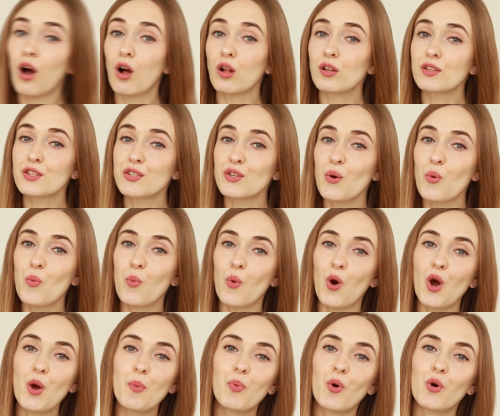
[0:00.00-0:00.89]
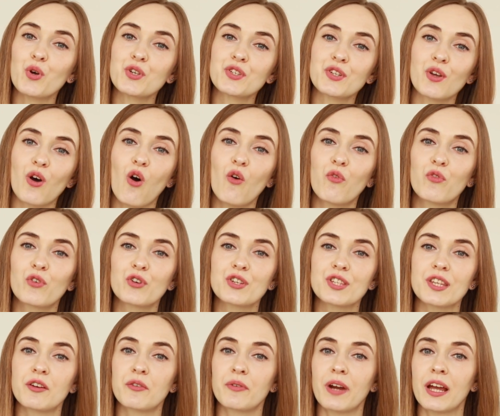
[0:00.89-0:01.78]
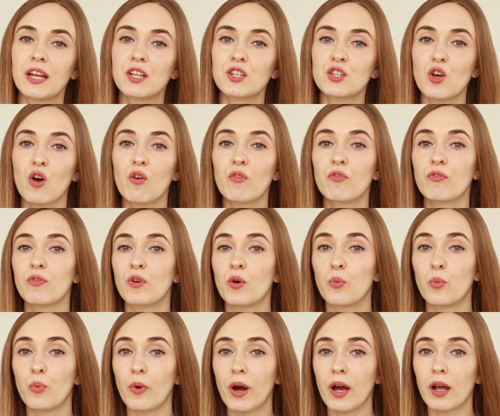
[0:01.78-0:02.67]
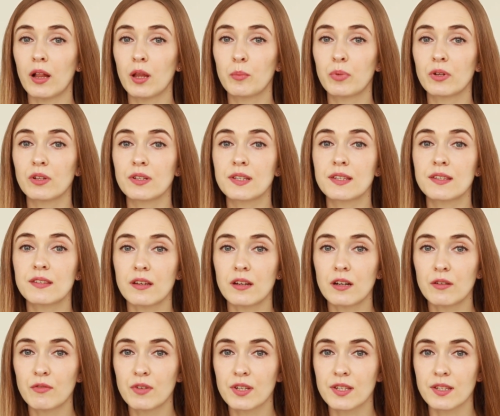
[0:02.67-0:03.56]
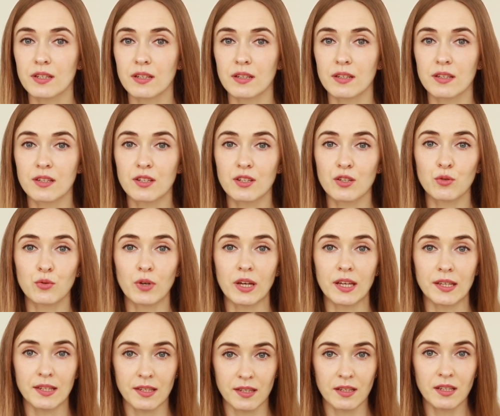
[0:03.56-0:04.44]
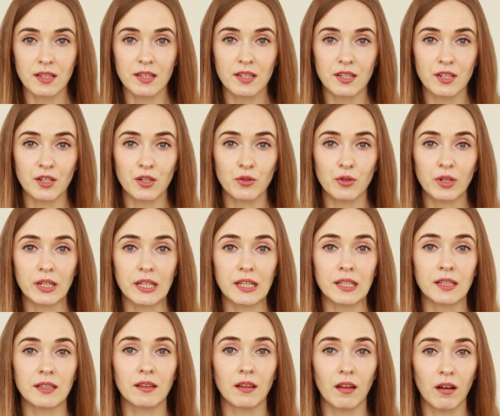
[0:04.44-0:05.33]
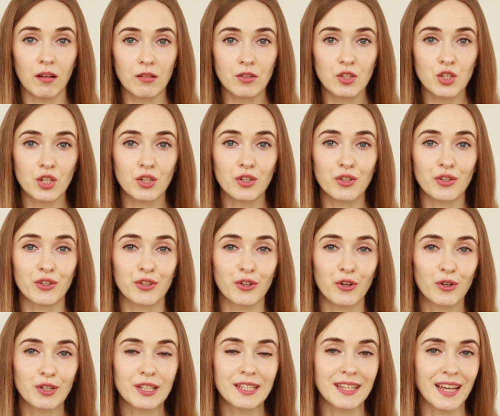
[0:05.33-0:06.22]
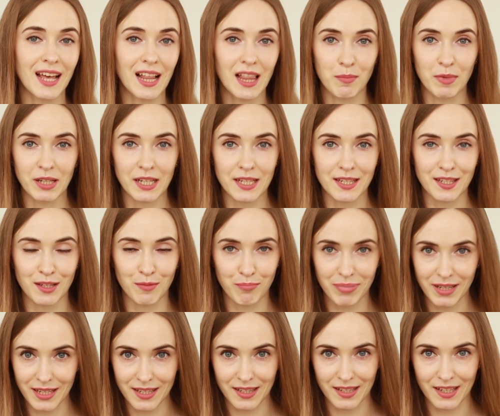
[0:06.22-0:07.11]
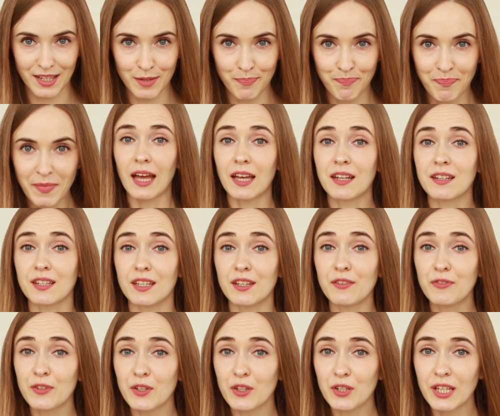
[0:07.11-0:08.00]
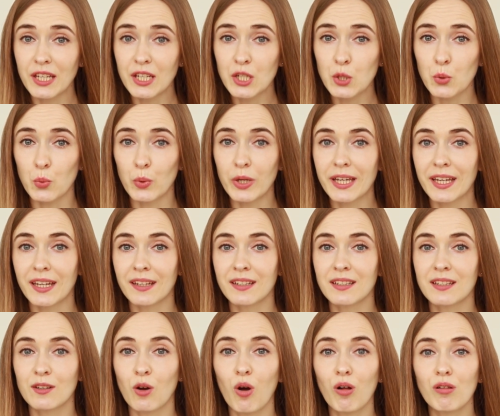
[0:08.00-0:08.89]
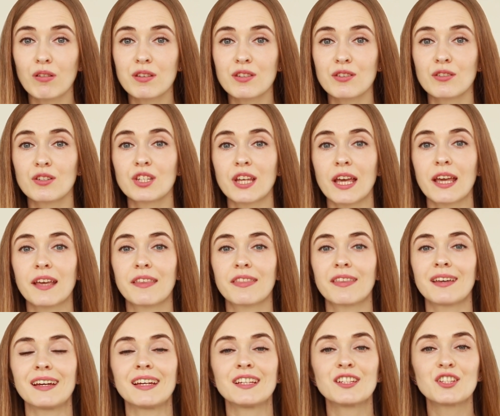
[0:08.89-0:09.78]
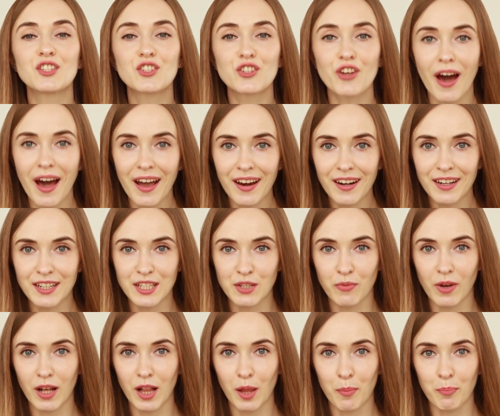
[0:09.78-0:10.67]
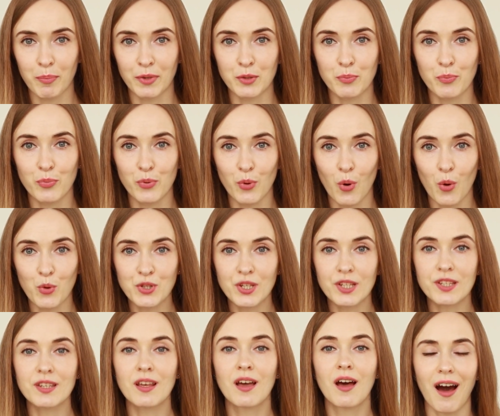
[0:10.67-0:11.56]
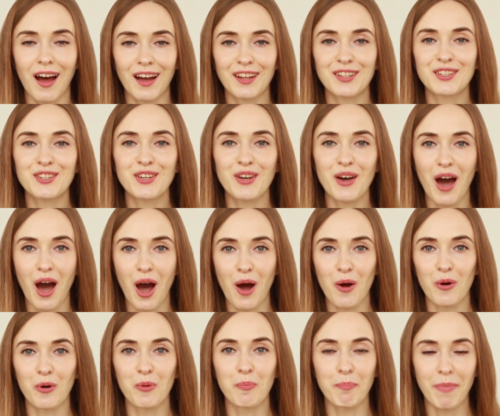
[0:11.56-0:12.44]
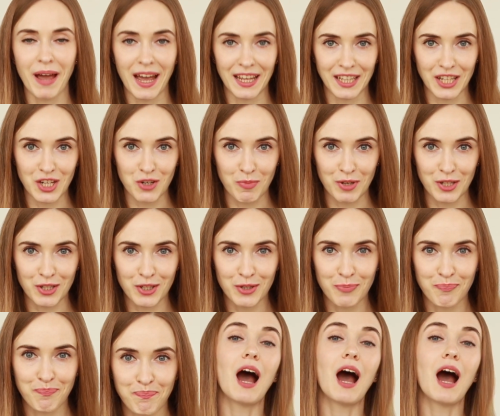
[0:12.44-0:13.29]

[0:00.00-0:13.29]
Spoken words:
Also, Voypost offers a range of valuable services to assist you in launching your telemedicine business. And if you need, we can also take the entire development process under our management.